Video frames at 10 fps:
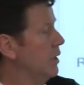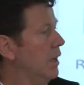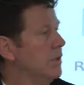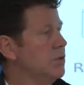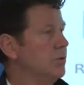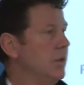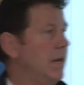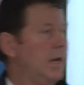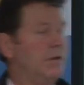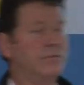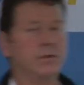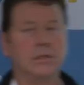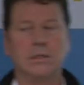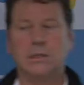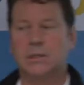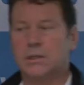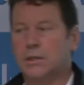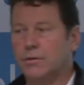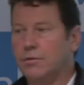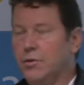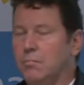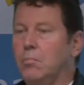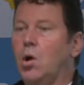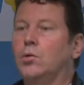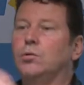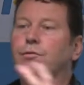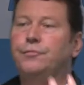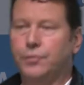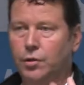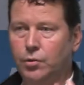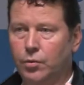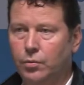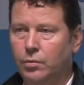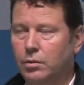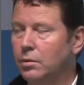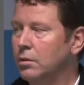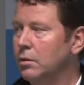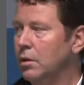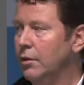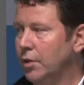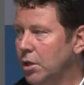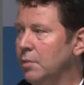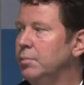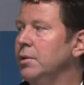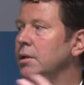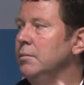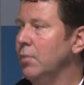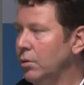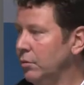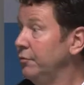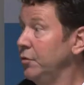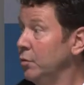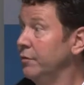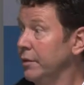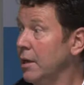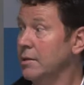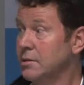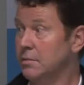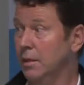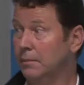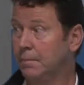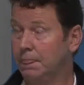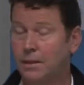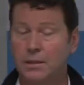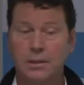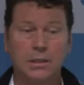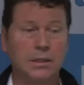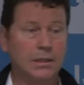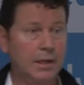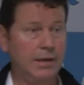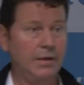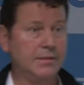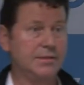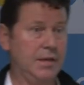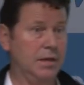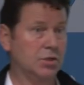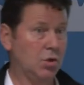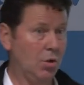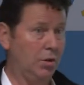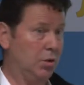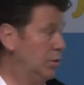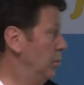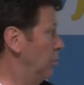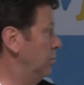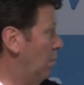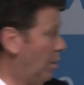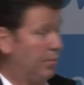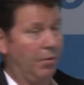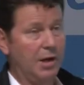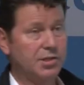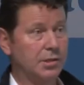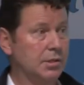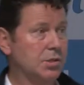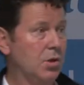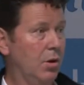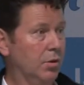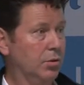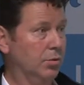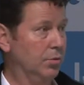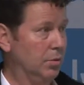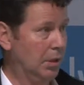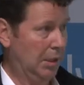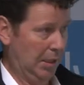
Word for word: case, you'll have the modelled view, the complete modelled view of a customer. Now that sounds kind of cool. Operationally, it's kind of cool.